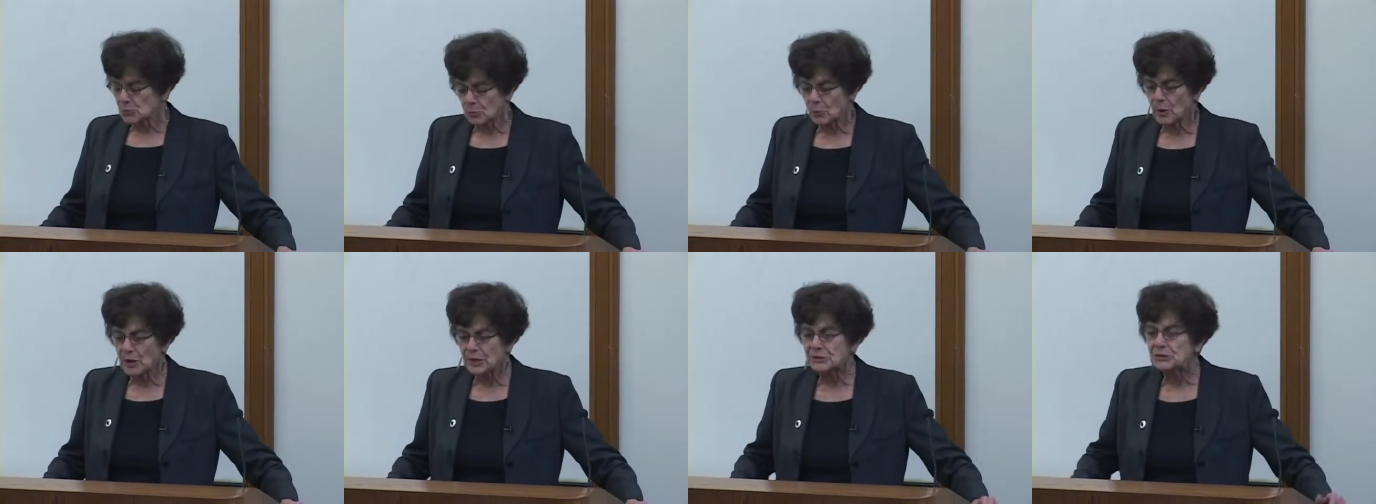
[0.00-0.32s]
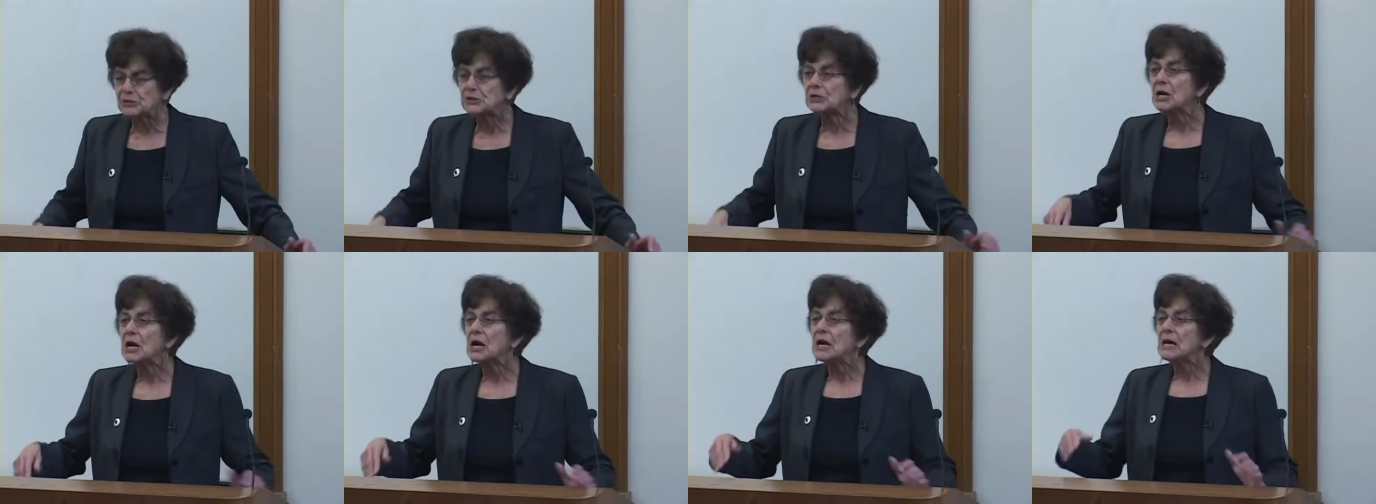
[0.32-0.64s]
which
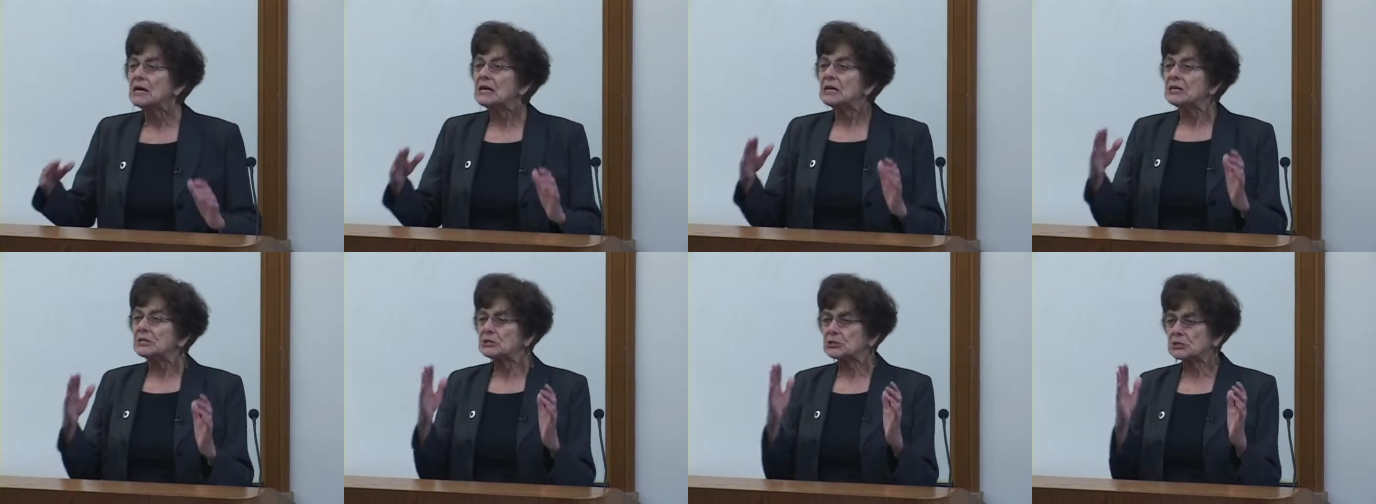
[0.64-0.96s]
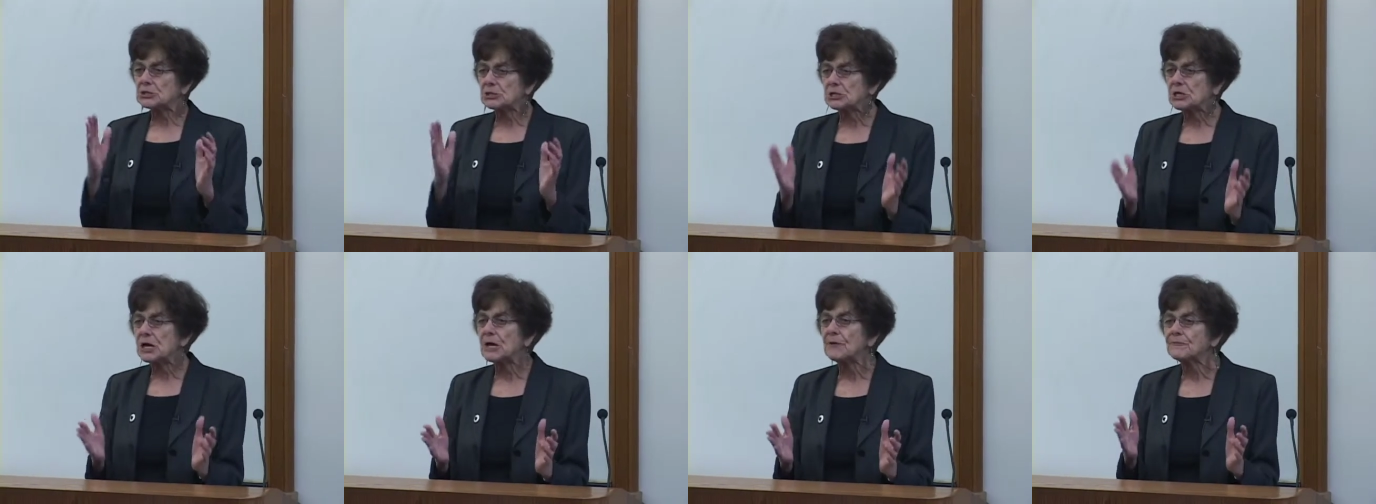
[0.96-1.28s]

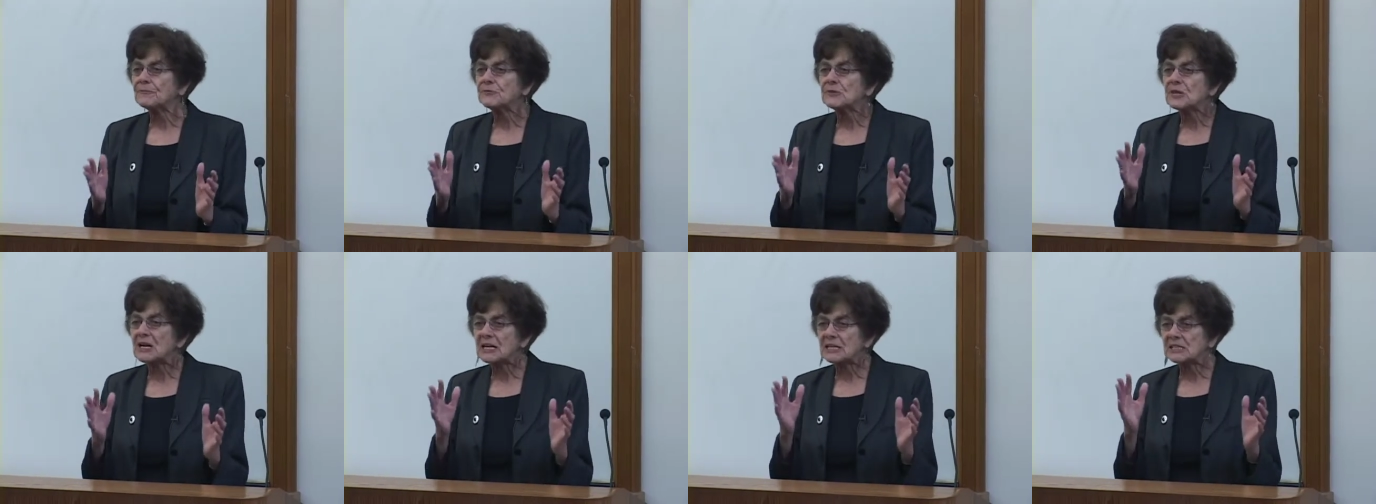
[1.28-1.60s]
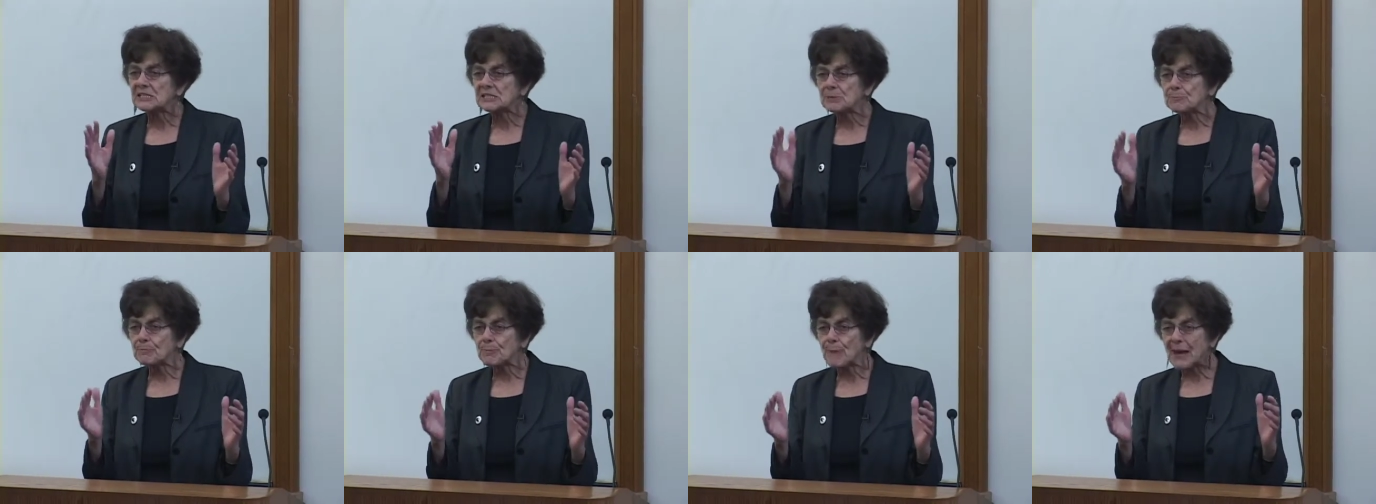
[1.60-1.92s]
shift
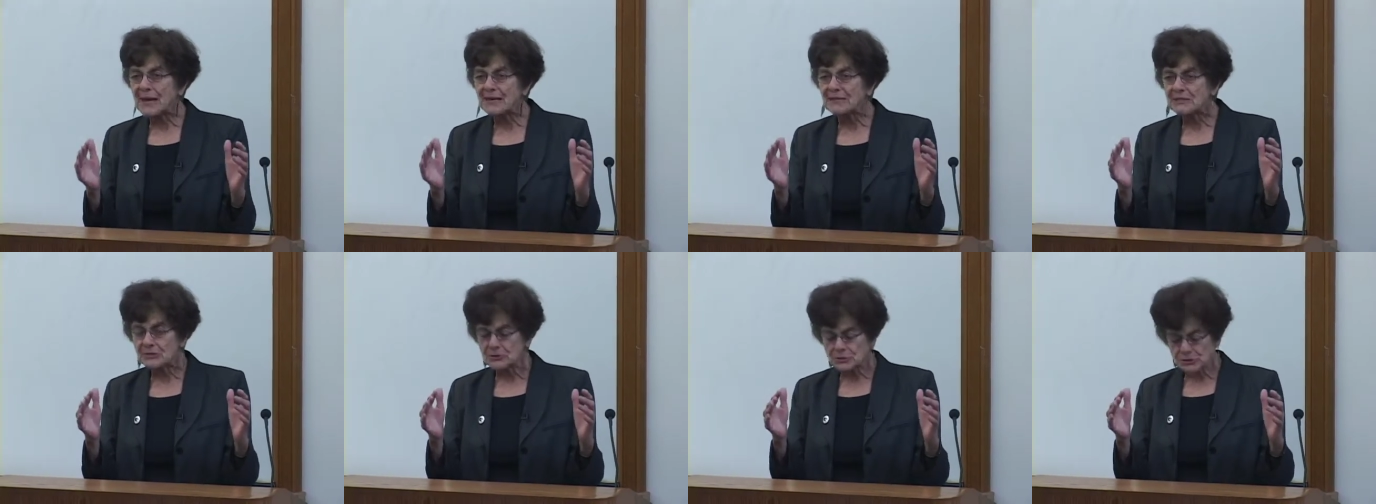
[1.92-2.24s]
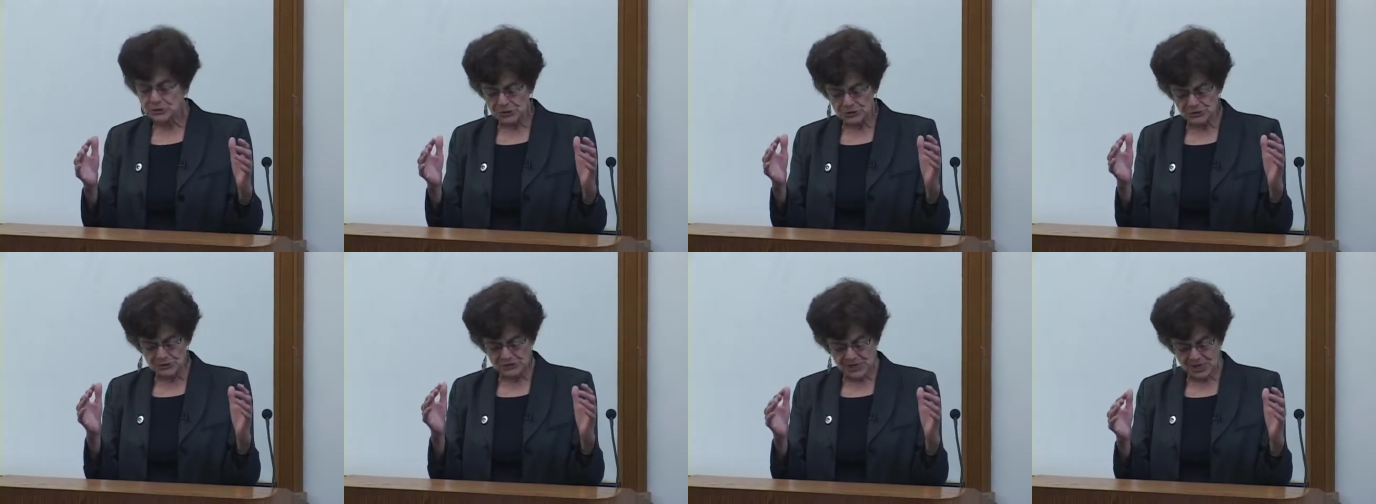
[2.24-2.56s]

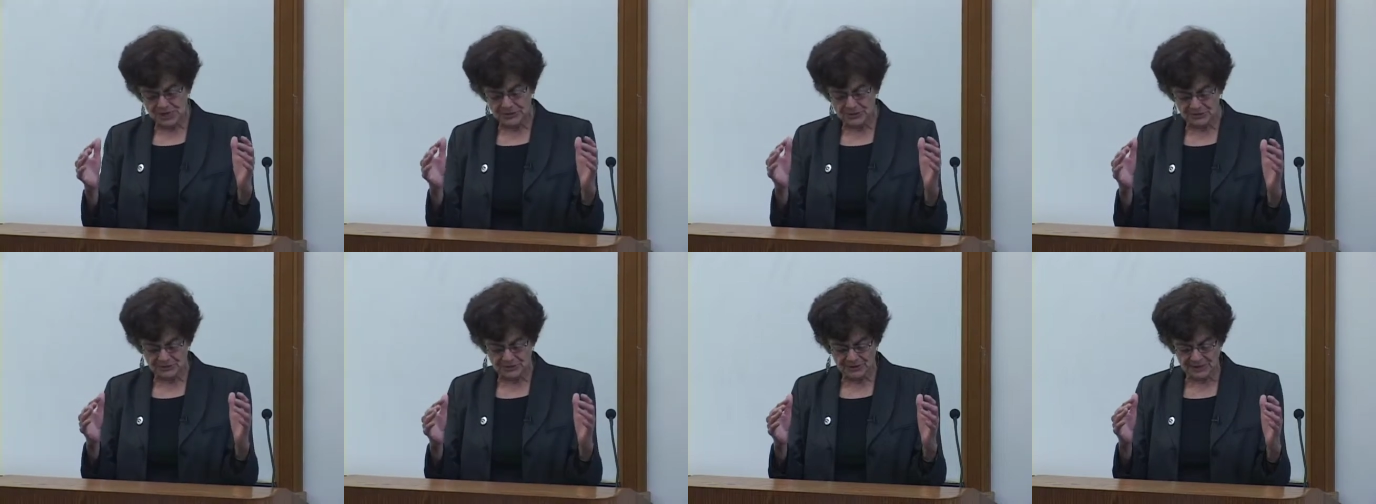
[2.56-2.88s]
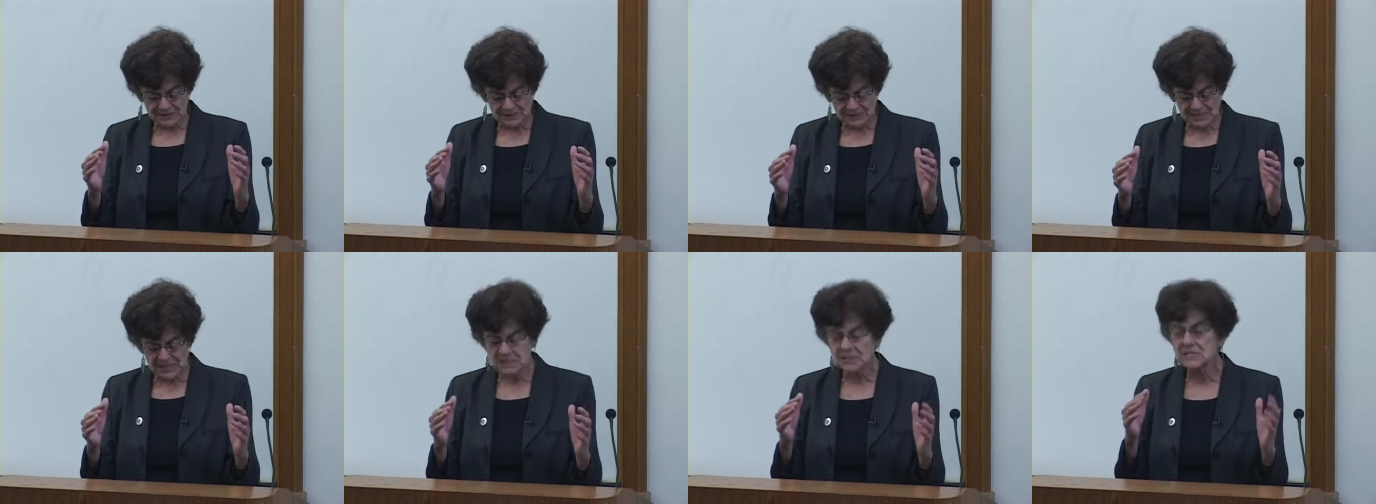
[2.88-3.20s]
expenditures under
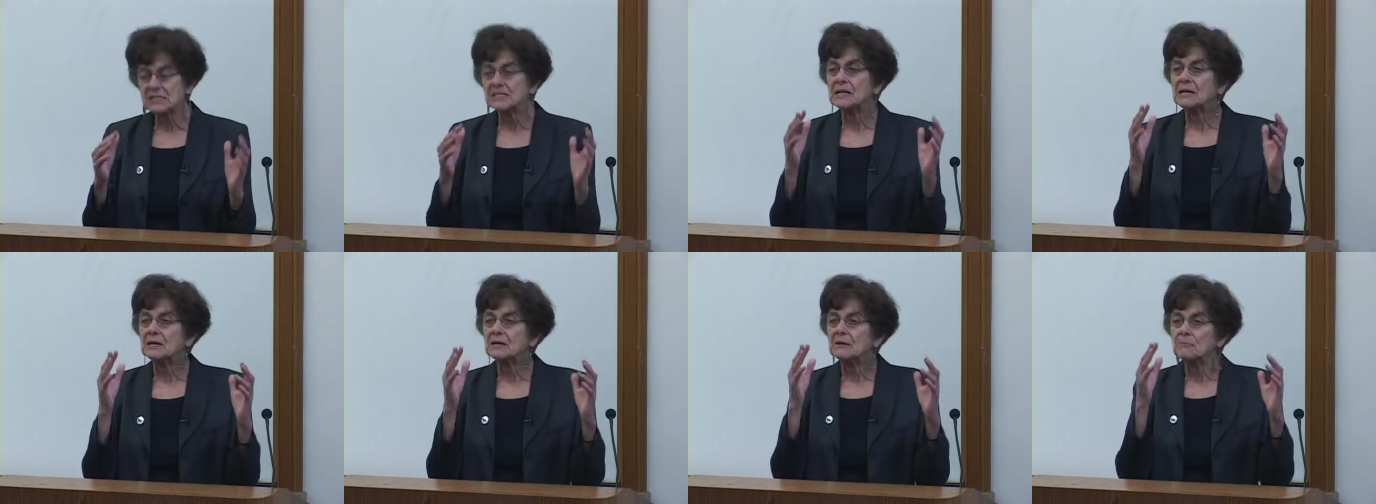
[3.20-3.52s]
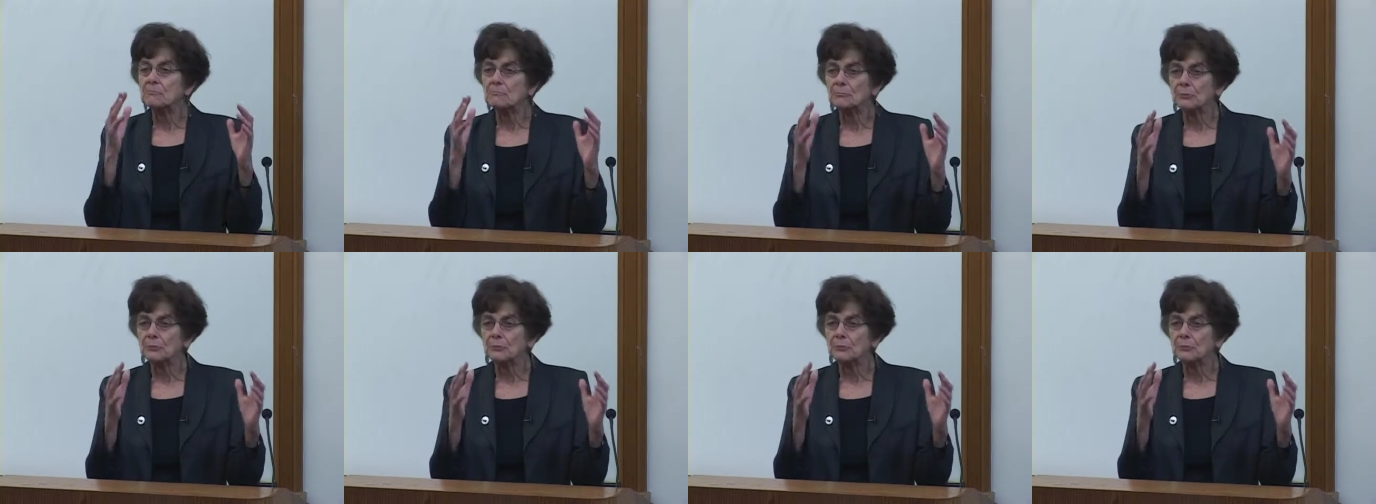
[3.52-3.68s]
existing